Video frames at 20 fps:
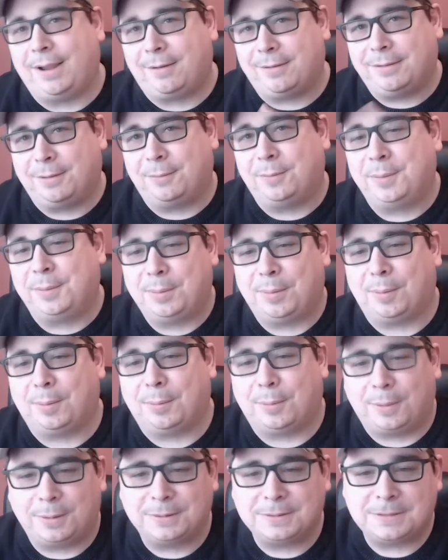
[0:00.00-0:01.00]
Baker, there will be
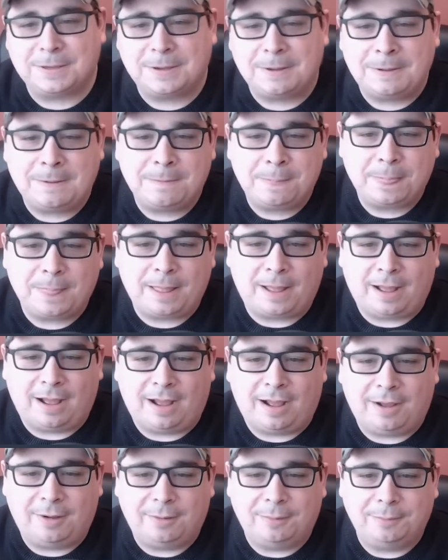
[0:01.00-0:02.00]
purple hearts.
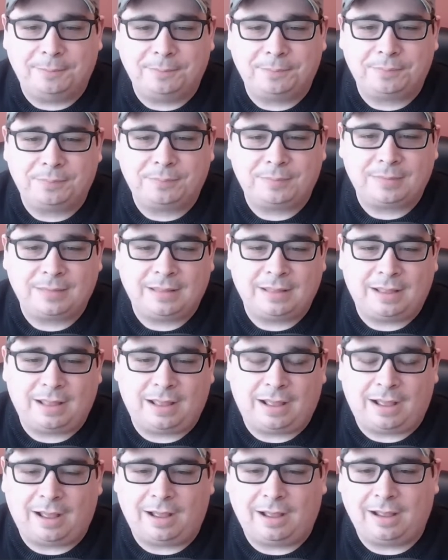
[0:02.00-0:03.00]
Um,
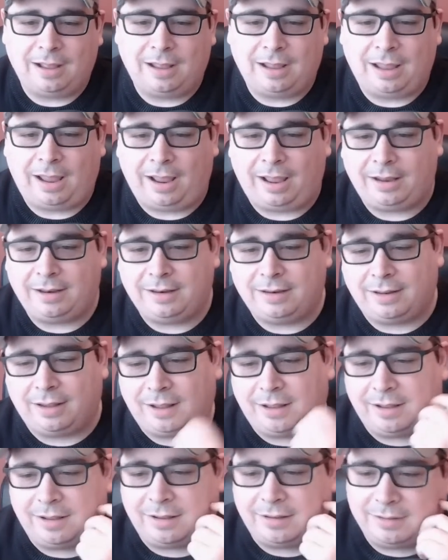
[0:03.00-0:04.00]
uh, and
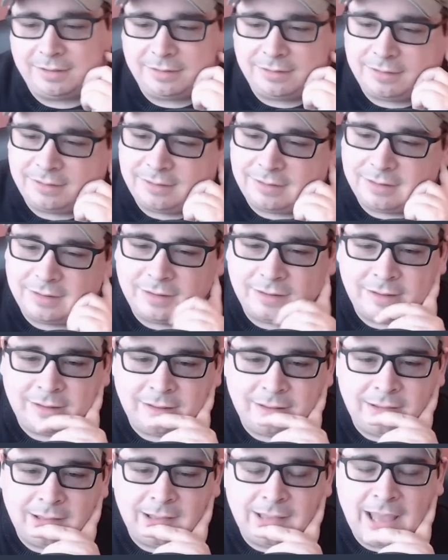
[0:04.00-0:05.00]
uh,
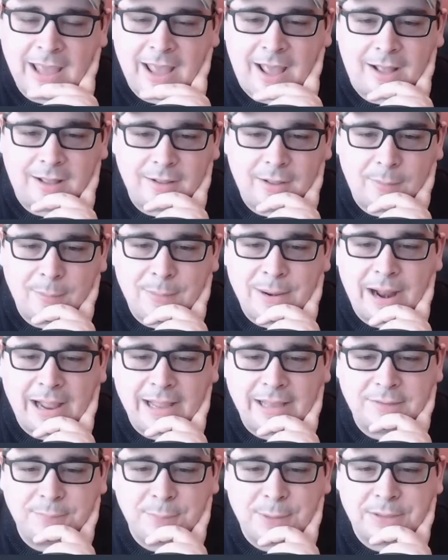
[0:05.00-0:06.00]
yeah, I mean, I
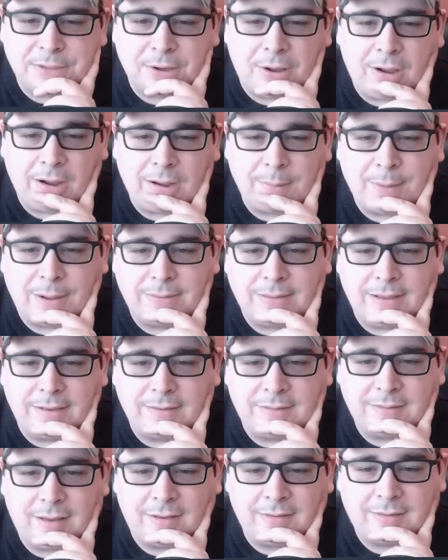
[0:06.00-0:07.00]
guess we could talk about
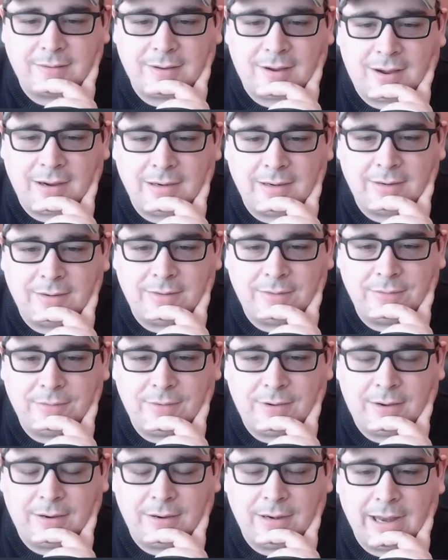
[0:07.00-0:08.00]
this as kind of
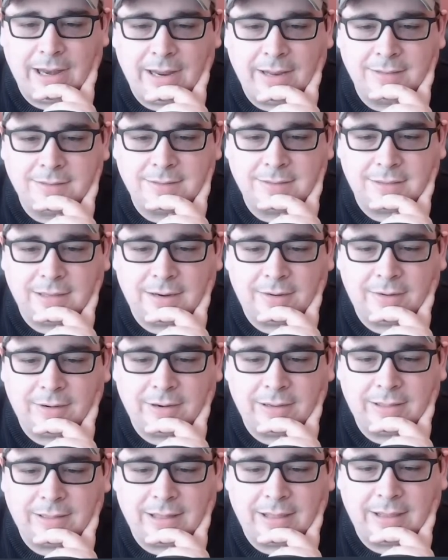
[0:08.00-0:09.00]
an
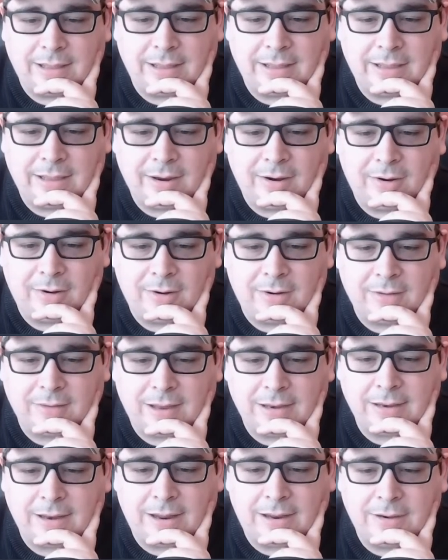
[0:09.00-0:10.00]
ancillary thing here because
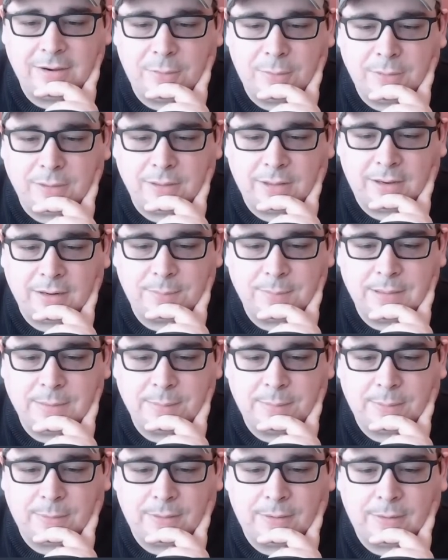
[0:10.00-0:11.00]
I, I know a lot of
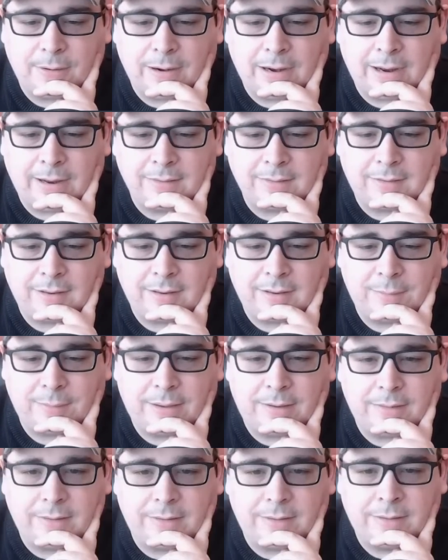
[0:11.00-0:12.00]
people are asking
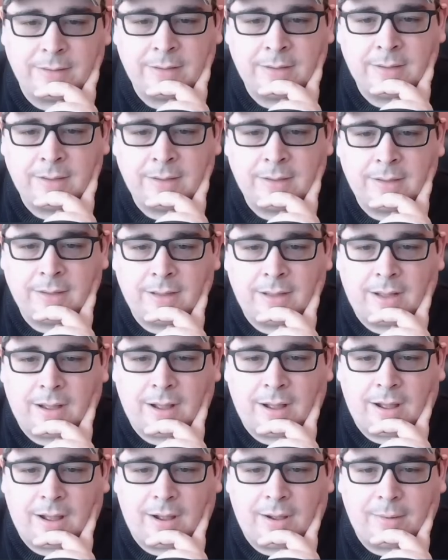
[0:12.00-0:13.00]
about it.
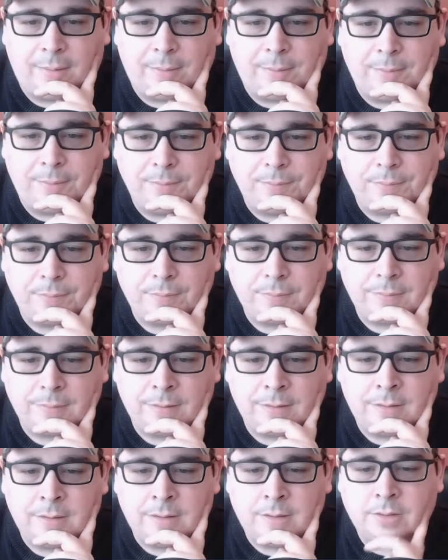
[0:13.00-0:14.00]
Um,
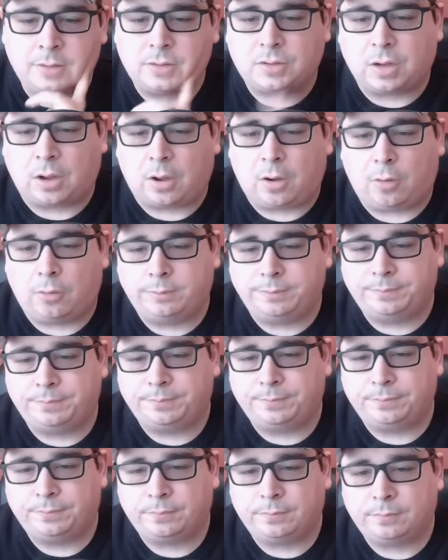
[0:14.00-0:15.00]
so,